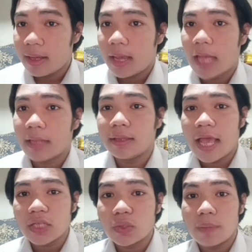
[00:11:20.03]
And
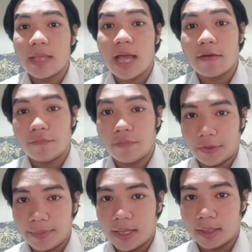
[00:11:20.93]
next we have the
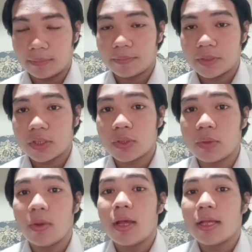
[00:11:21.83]
adverbial.
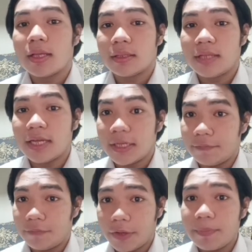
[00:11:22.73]
So the
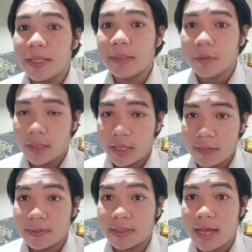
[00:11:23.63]
adverbial
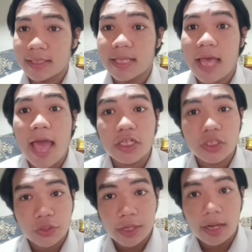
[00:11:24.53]
gives us
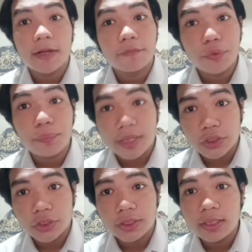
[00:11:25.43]
extra
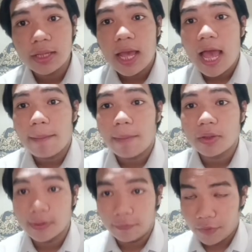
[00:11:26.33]
information
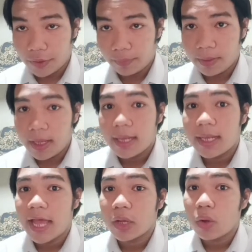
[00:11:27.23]
about the verb,
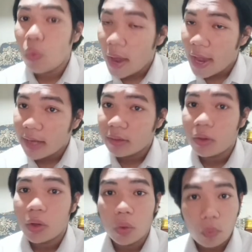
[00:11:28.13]
like when,
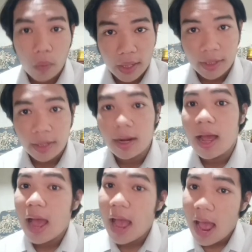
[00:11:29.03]
where,
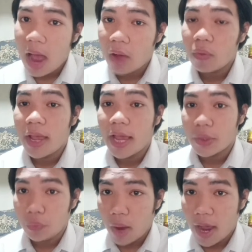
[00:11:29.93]
how,
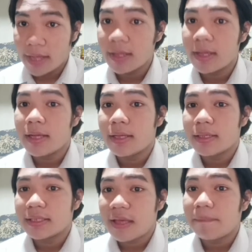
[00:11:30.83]
and why
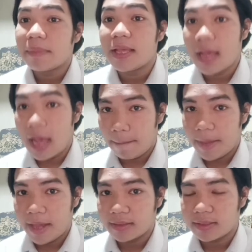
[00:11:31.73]
something
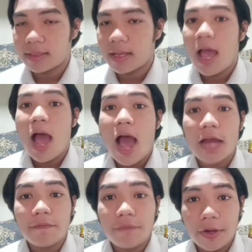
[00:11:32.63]
happens.
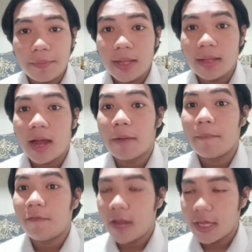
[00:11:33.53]
Adverbial are
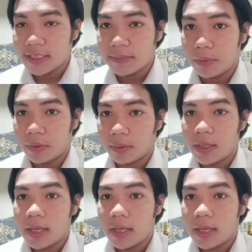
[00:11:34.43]
flexible.